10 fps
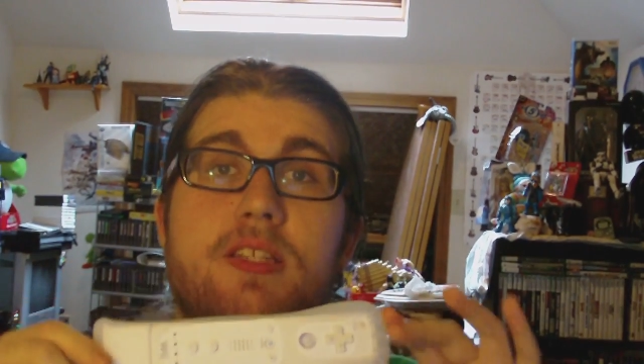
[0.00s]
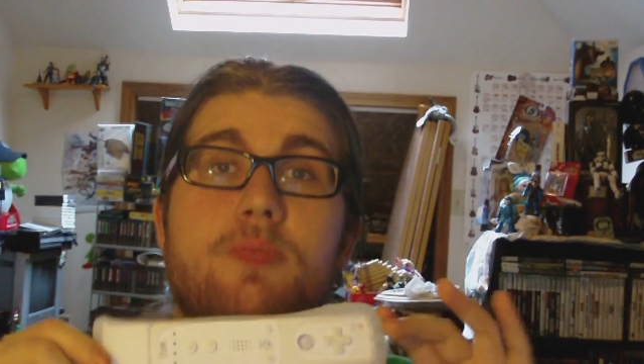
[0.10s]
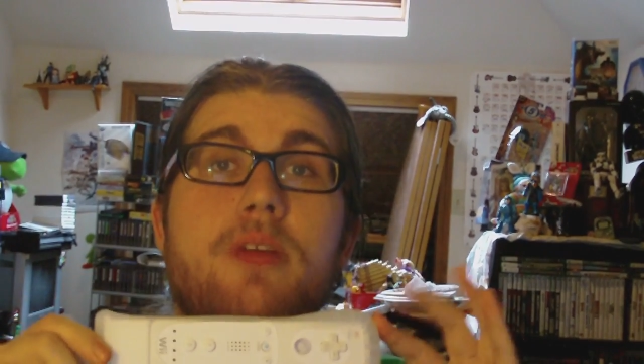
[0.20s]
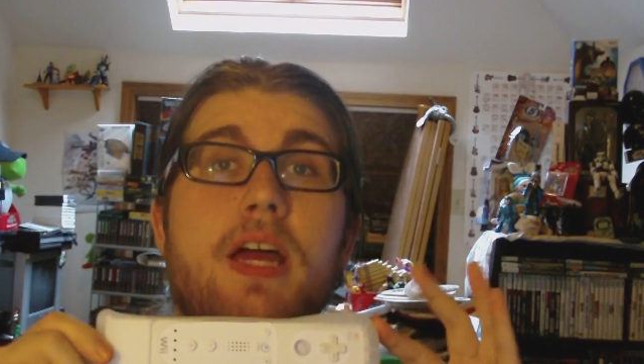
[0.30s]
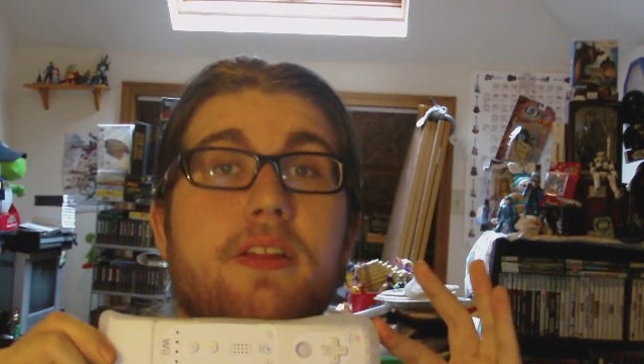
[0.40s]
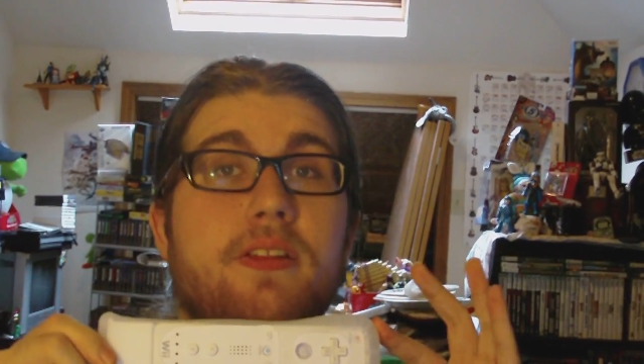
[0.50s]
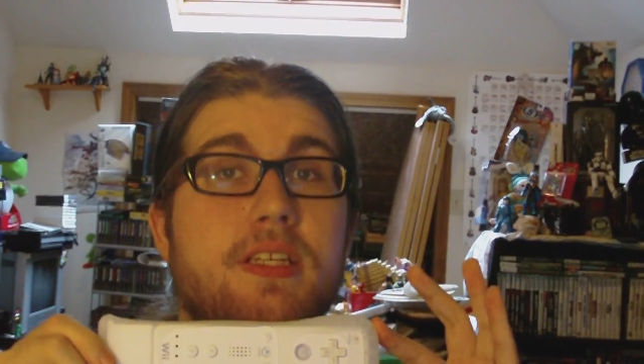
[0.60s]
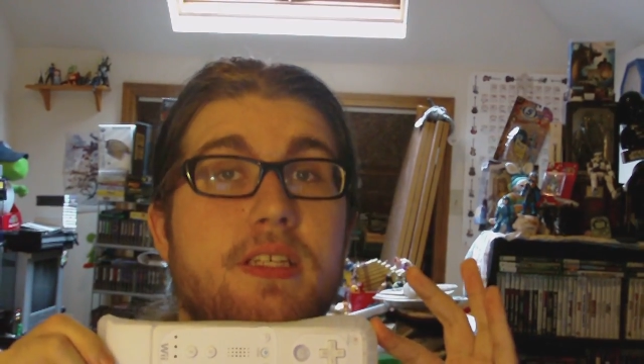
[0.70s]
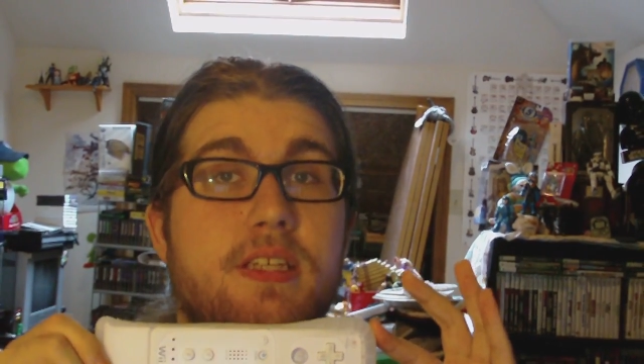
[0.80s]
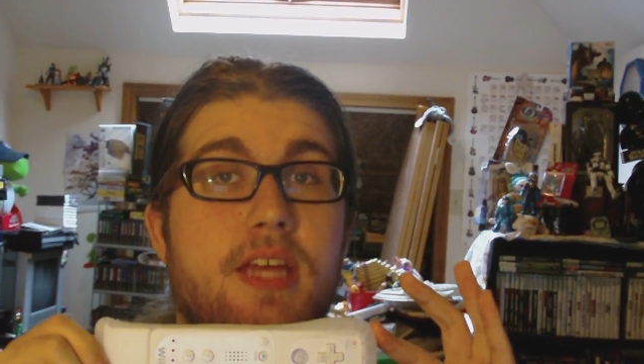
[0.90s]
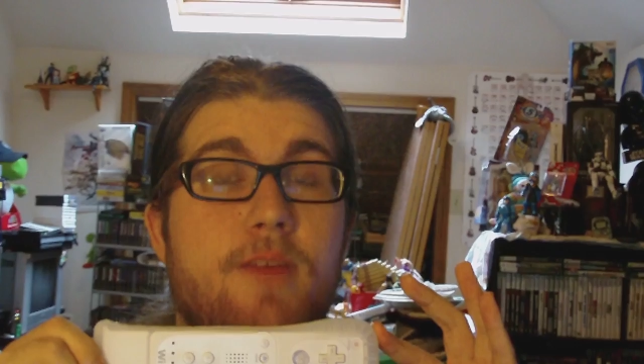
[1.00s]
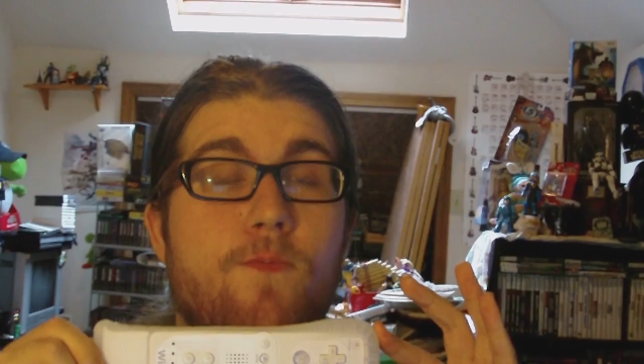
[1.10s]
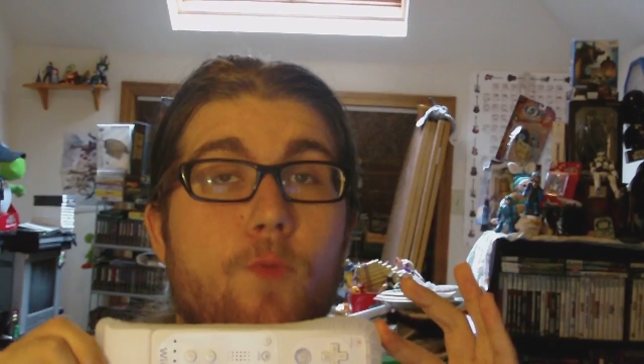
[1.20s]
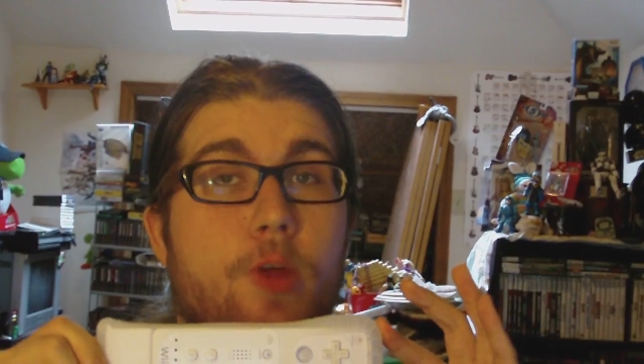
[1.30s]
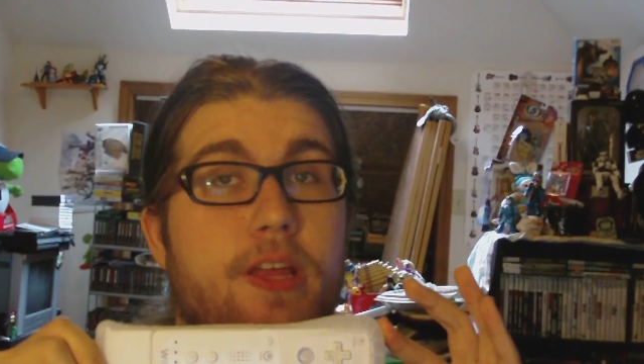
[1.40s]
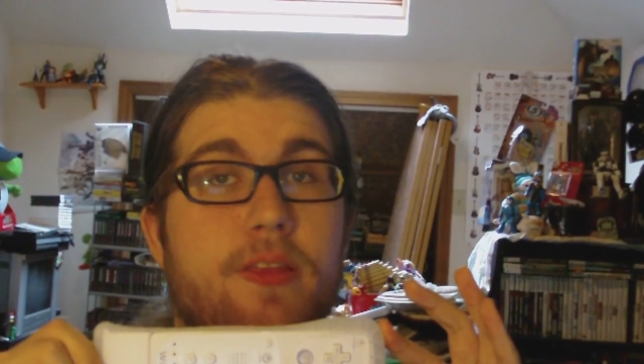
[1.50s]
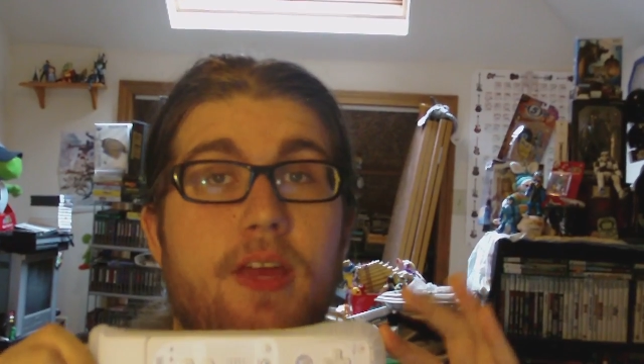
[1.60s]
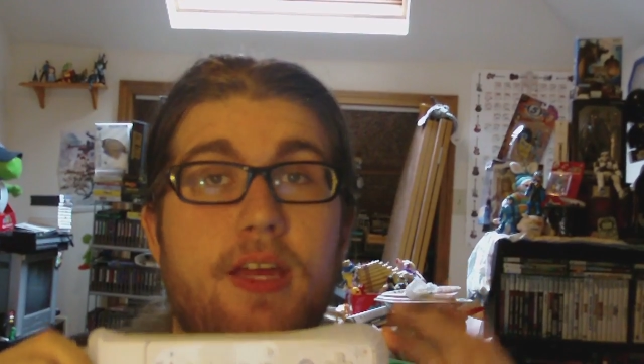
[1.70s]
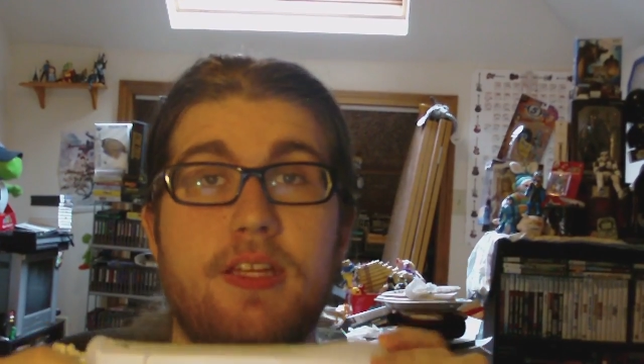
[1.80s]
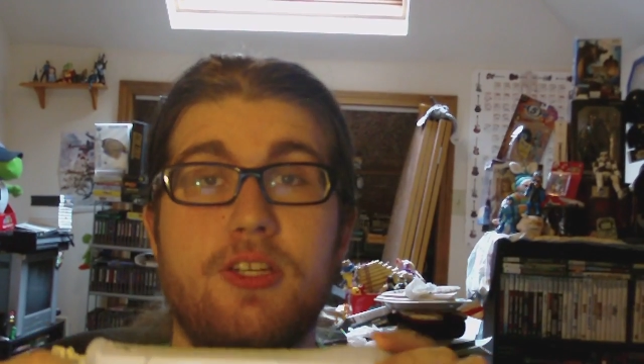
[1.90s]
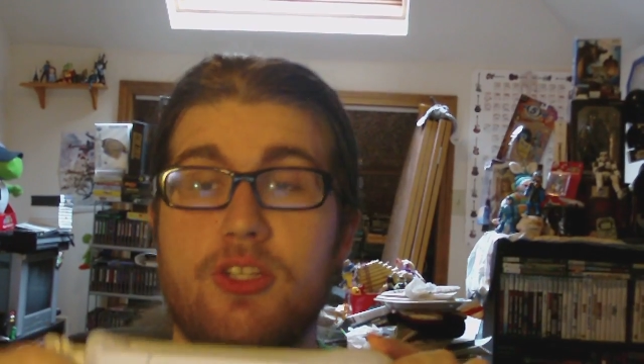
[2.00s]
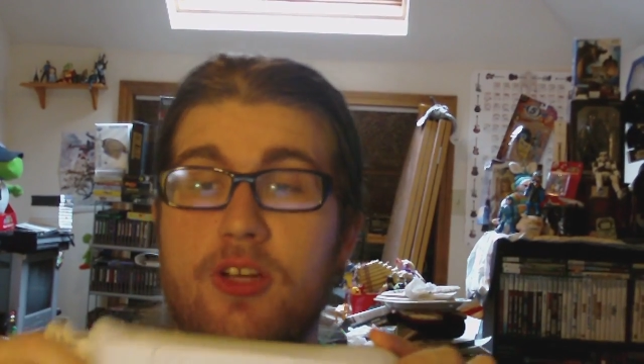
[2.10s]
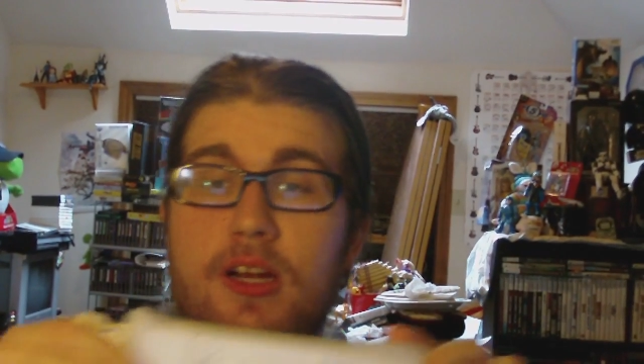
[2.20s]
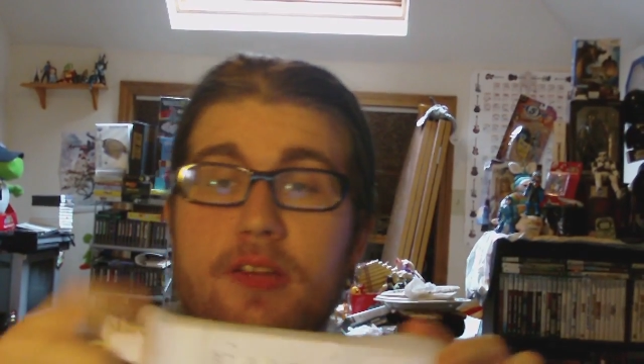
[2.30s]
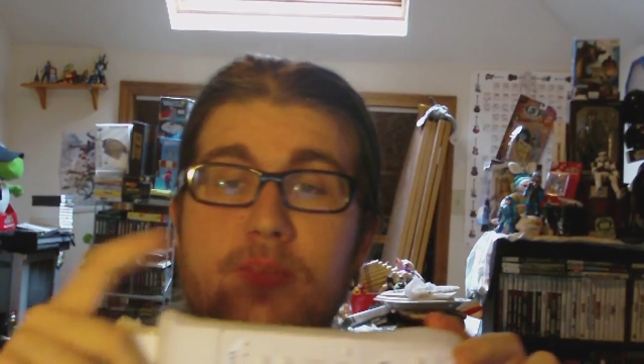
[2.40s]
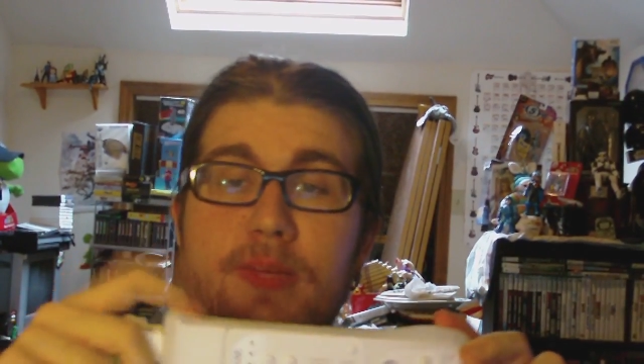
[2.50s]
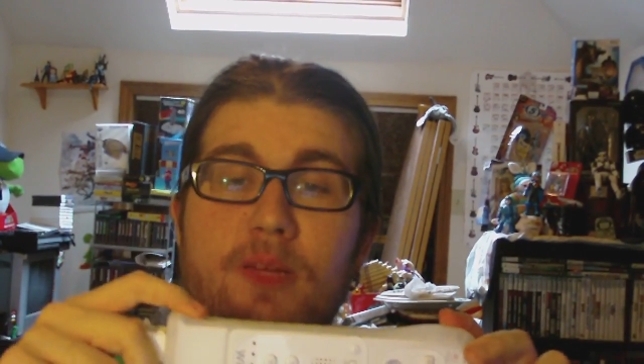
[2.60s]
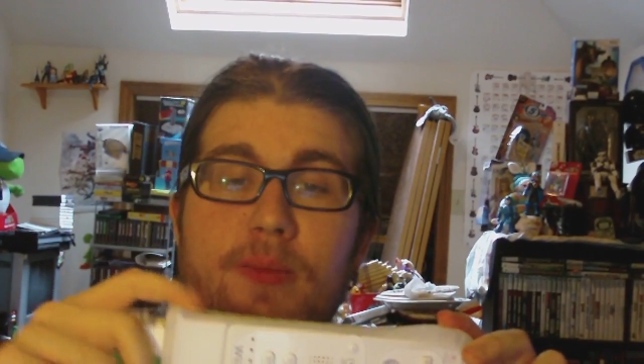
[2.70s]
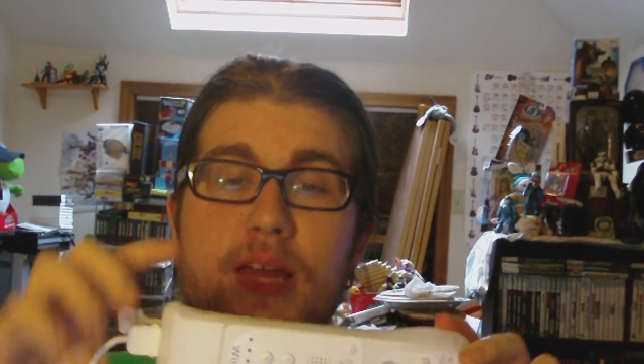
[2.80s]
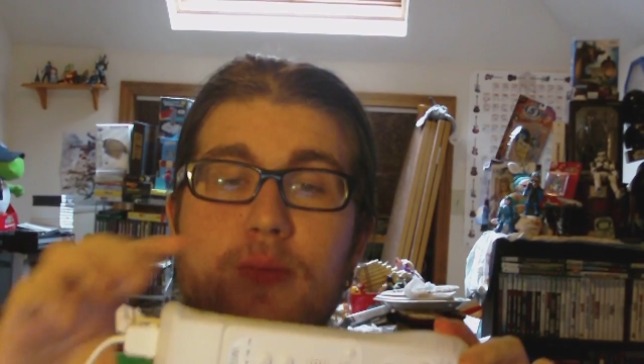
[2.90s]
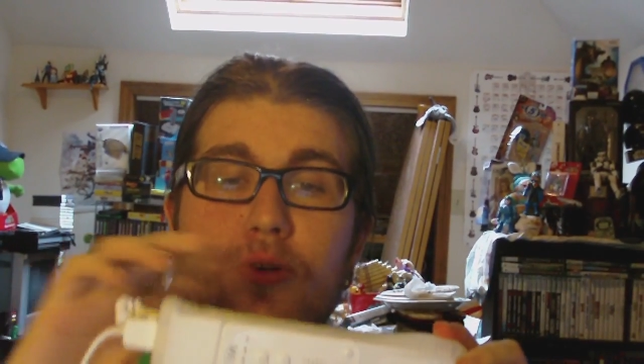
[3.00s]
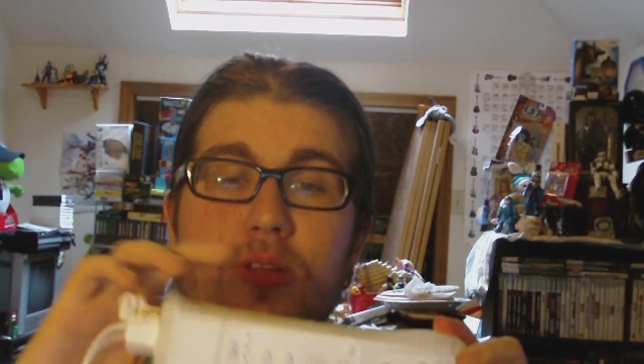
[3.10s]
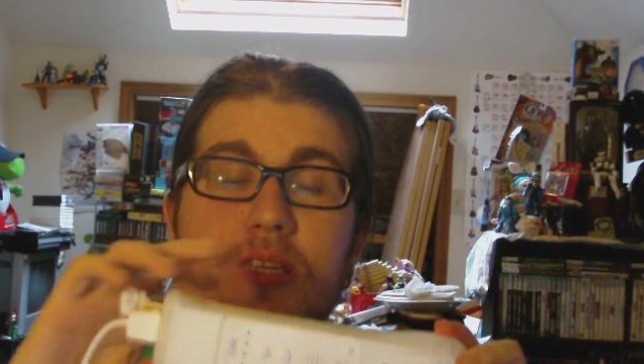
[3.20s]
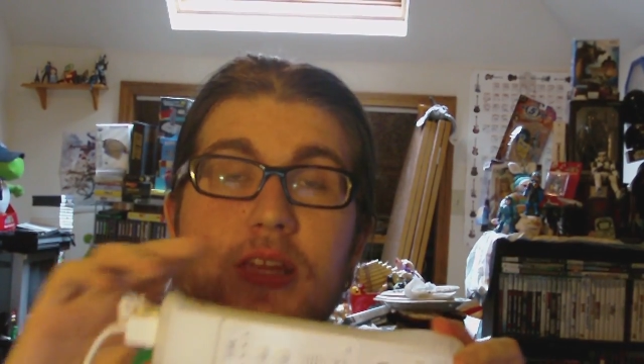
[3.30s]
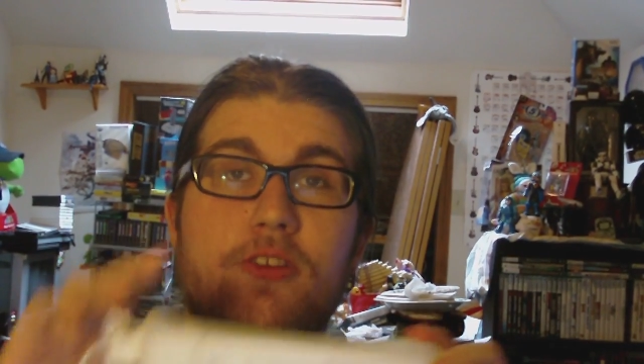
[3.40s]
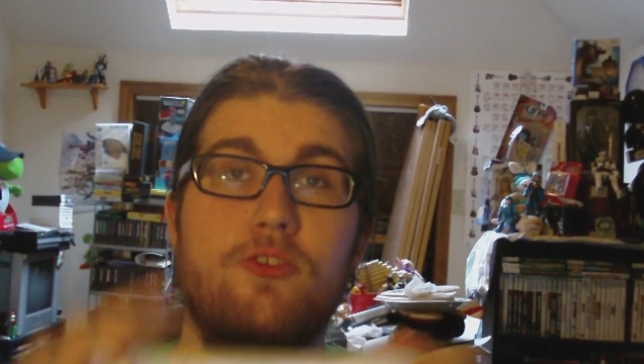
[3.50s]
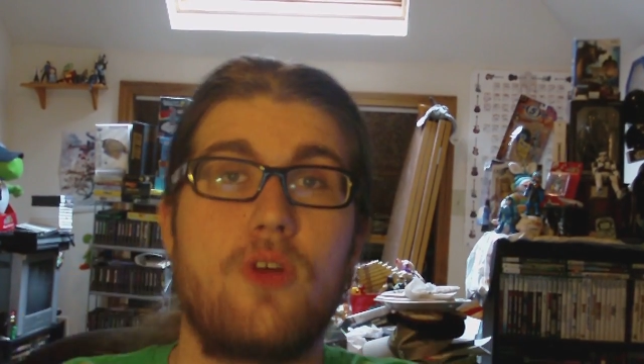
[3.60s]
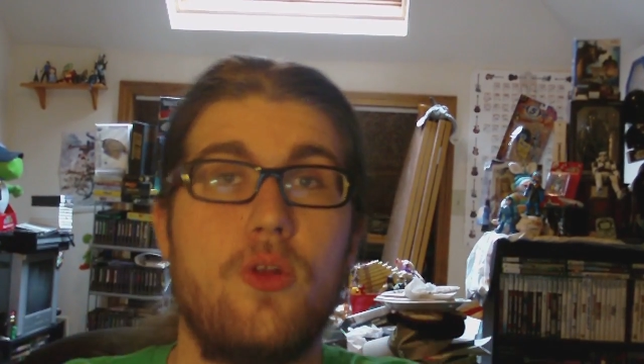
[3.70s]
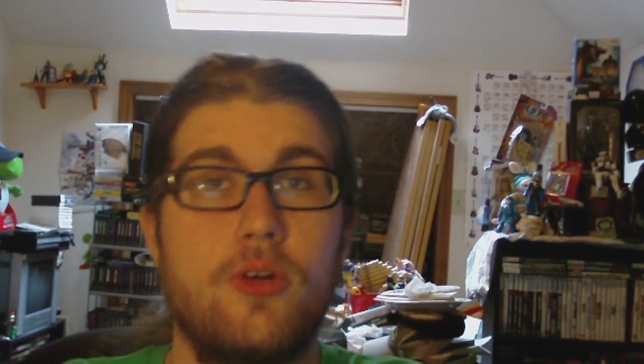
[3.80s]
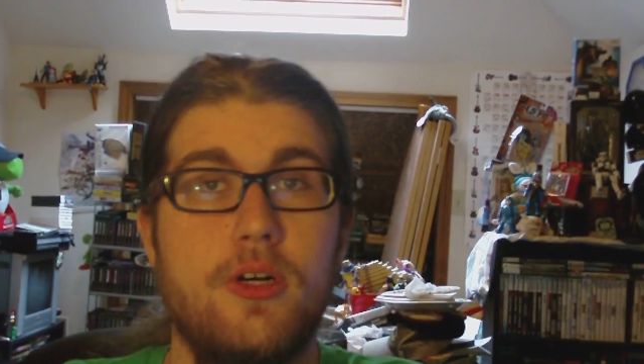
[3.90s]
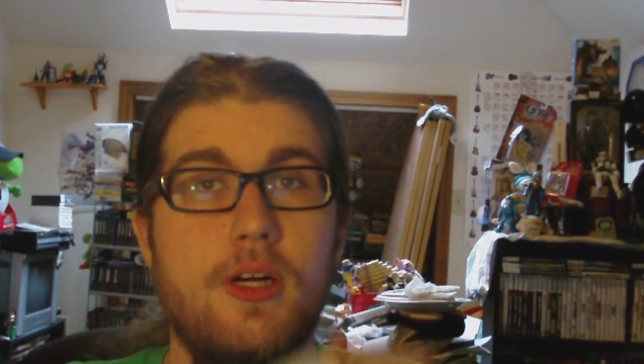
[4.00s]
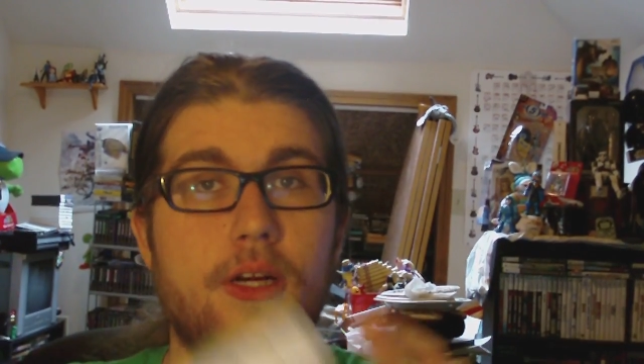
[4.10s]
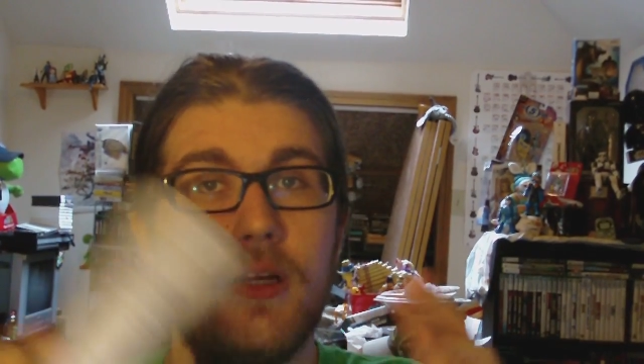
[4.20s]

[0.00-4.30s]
It's practically the same freaking thing. They just cut out the middleman and put it inside the controller.